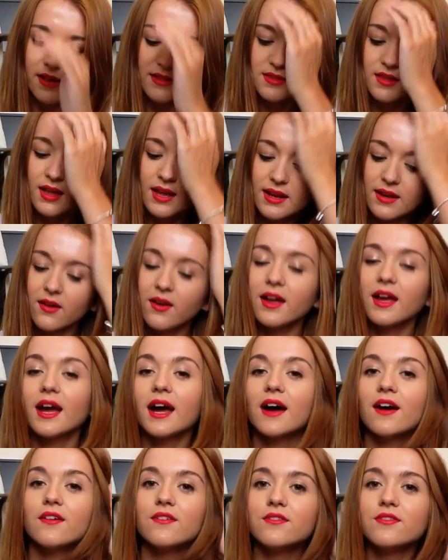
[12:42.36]
And then I
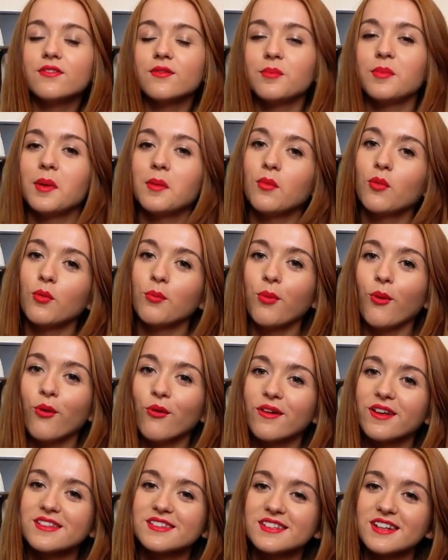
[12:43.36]
have a bit more
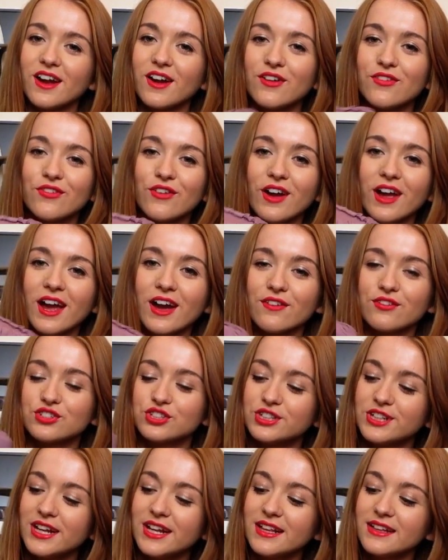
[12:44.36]
boring stuff. I have
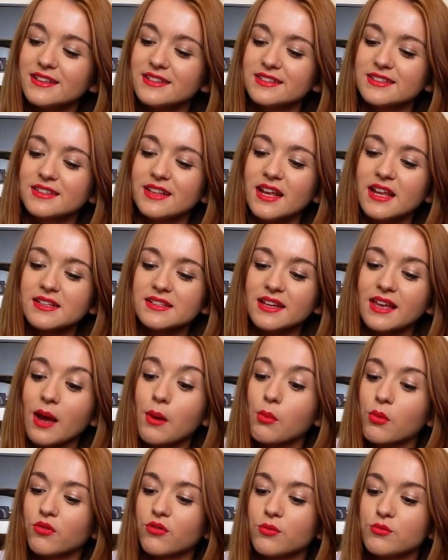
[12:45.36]
sheets. These
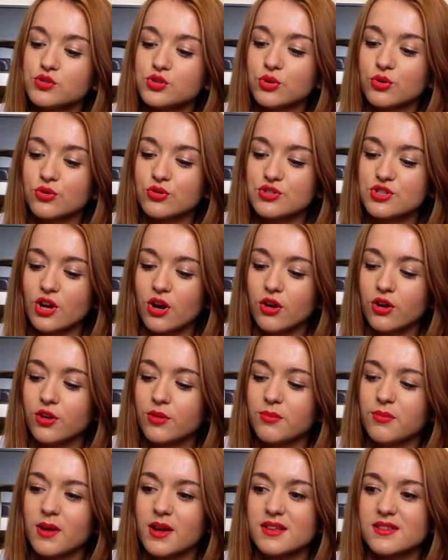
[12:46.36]
again were from George
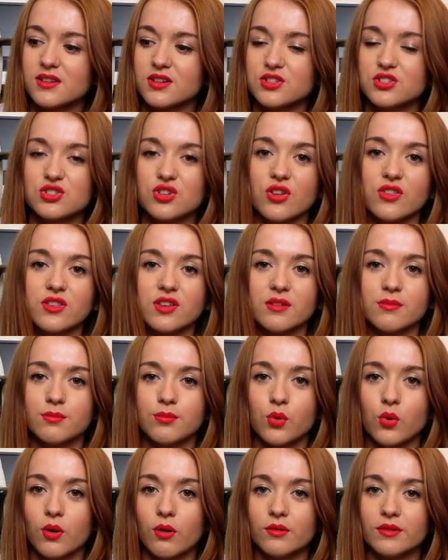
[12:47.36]
Home because I just got the
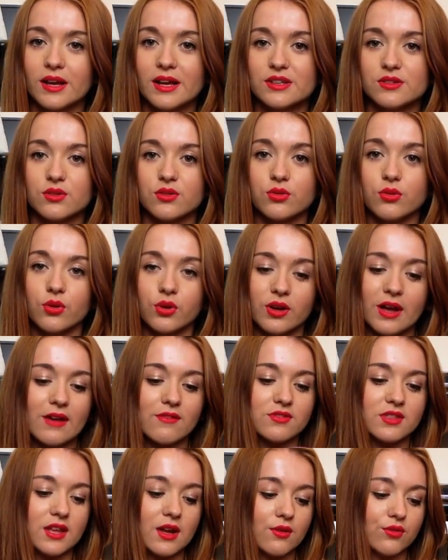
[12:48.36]
quilt there. So I thought I'd get
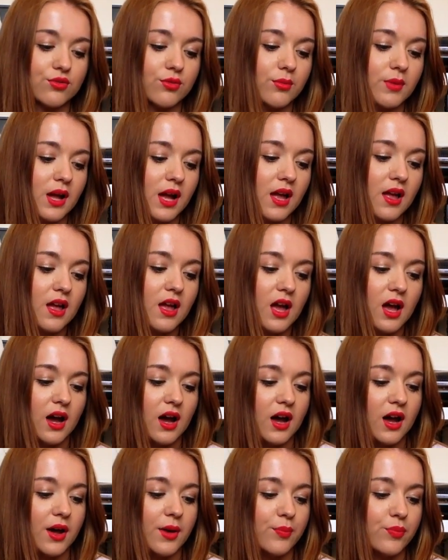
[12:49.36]
everything else from there.
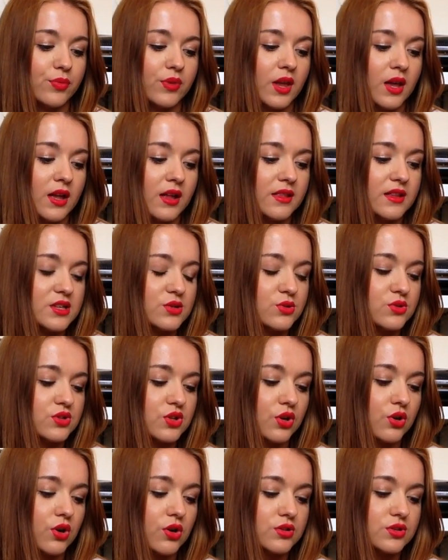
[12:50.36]
And this was
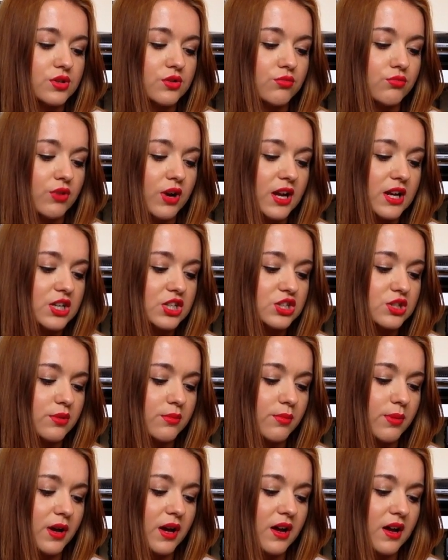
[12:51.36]
the Cotton Rich
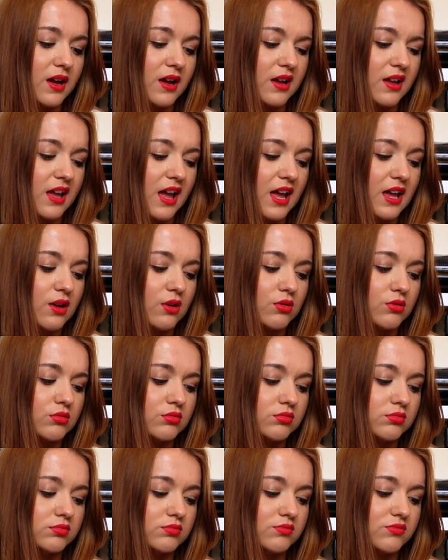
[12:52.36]

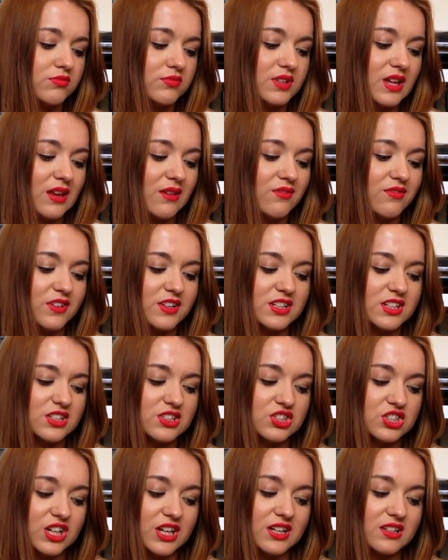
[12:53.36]
Percale Deep
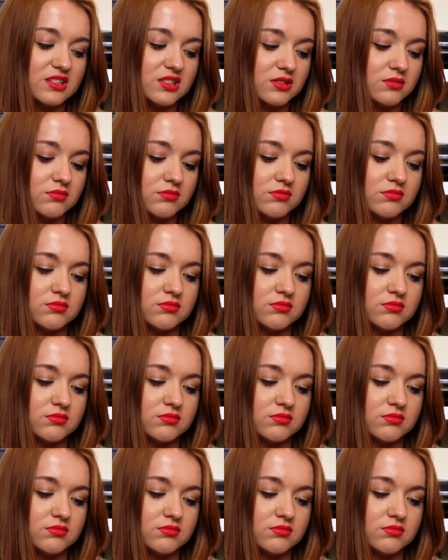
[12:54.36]
Fitted Sheet.